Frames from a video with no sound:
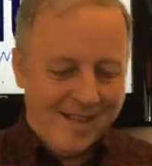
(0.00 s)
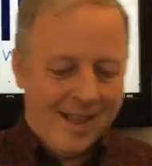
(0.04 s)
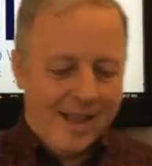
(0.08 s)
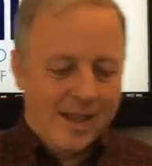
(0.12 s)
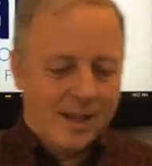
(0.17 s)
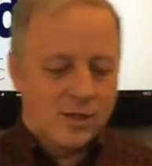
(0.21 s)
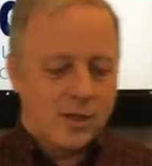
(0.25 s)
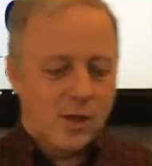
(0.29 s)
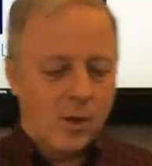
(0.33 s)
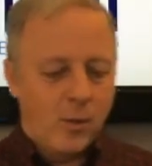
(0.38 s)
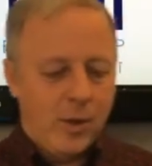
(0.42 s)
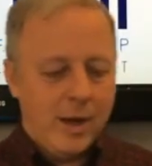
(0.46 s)

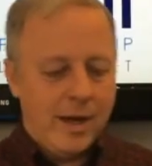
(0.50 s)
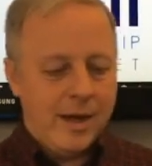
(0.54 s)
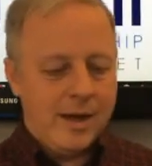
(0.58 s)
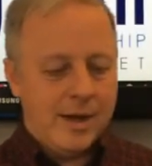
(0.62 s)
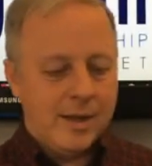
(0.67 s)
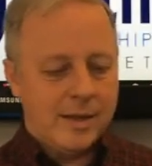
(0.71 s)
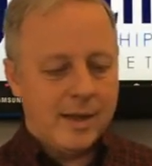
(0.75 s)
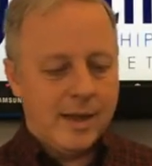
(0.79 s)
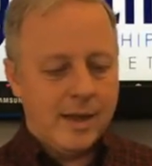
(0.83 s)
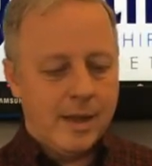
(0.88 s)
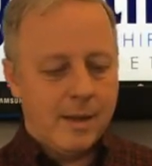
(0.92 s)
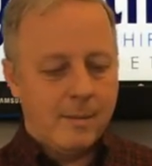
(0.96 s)
So we need to
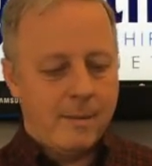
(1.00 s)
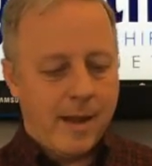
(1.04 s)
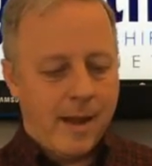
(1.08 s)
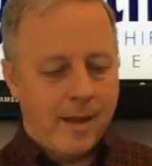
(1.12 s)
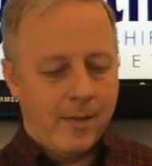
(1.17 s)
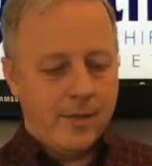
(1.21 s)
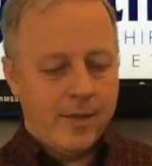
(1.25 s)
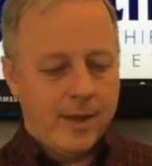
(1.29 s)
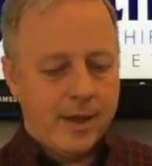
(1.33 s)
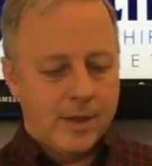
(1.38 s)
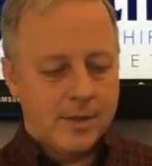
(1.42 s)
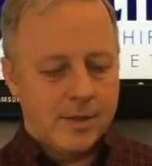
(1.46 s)
think about
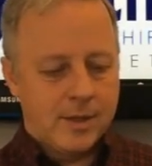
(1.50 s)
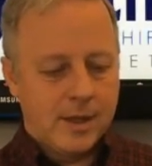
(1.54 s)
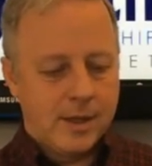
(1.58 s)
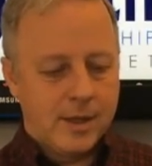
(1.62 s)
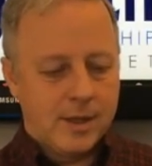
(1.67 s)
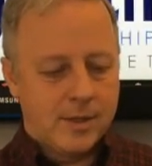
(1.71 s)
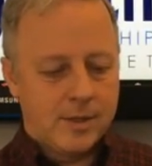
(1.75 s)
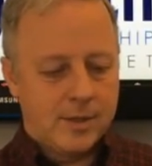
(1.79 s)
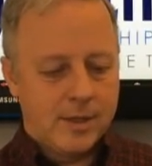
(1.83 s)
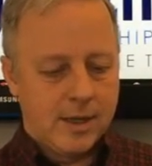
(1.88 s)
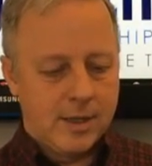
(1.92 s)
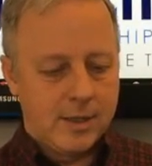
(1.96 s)
this in a
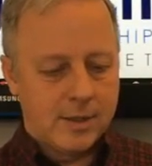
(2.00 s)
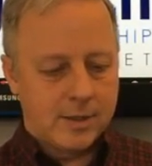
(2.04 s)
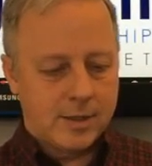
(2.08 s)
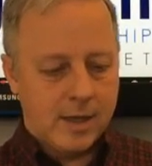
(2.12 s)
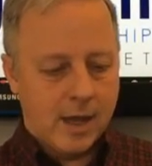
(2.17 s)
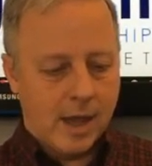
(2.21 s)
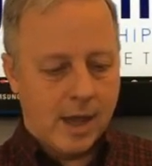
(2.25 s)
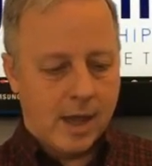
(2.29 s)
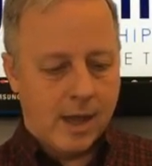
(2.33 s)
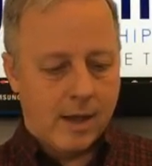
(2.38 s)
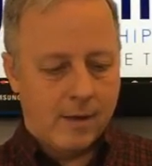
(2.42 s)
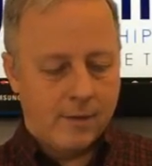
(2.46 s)
sense
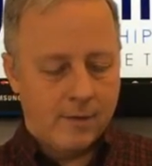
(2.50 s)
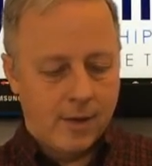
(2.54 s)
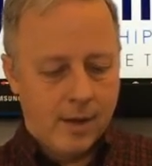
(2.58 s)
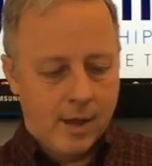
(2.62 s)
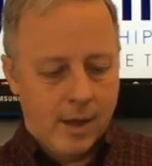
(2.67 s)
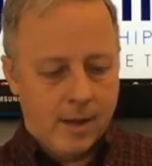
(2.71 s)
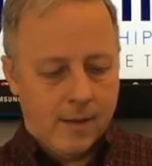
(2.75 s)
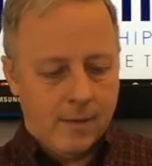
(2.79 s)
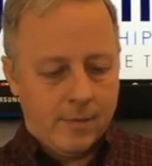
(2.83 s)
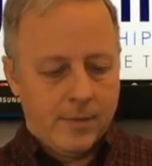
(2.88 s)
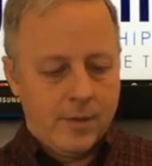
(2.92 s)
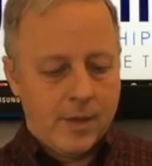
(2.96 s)
of
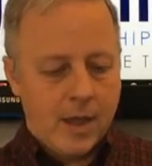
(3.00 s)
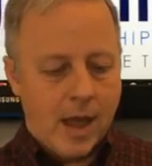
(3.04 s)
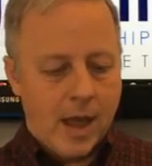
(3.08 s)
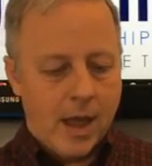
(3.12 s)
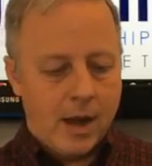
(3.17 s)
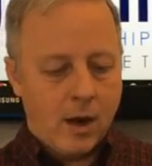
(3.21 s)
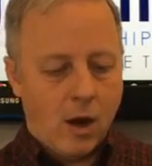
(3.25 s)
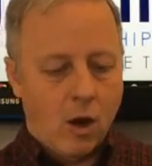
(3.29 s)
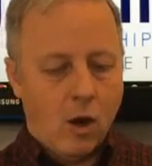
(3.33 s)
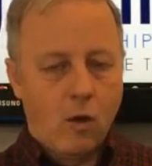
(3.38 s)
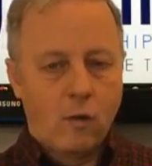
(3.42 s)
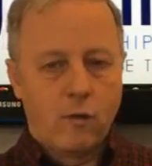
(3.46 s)

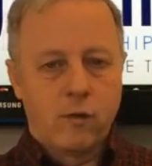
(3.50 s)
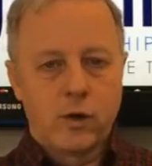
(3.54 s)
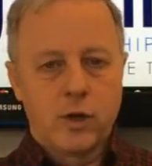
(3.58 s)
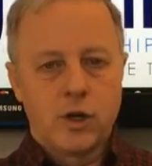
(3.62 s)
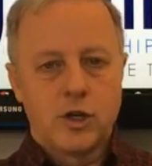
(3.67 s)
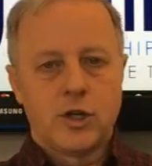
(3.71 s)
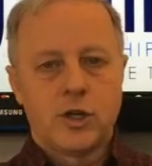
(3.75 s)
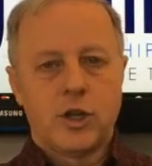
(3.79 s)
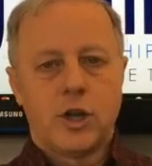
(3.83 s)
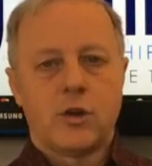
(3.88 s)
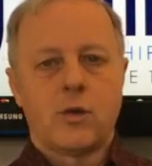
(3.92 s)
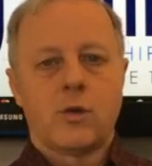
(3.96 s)
not
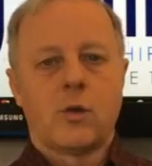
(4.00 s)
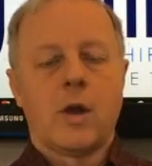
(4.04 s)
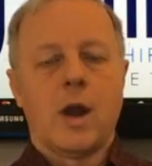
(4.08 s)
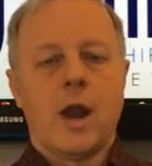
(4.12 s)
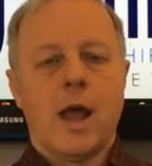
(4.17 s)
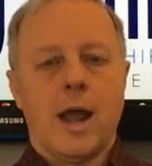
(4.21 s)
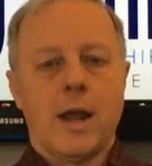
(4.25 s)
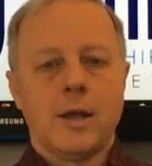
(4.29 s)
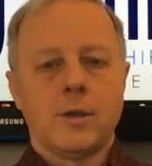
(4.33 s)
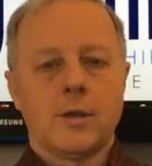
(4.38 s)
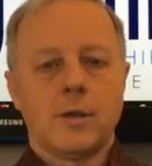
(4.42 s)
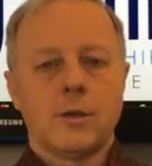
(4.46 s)

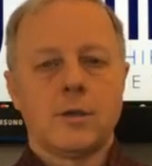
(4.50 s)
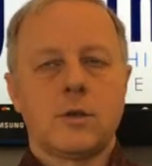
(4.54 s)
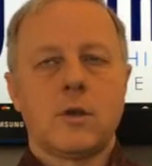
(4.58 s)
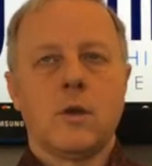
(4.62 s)
overgeneralizing.